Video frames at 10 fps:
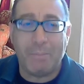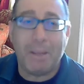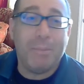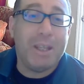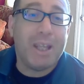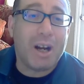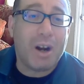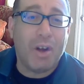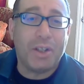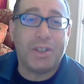Maybe there are
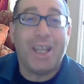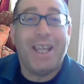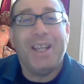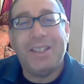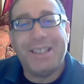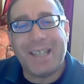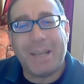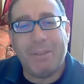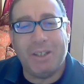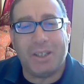others in the
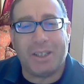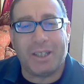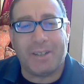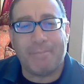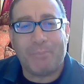same industry.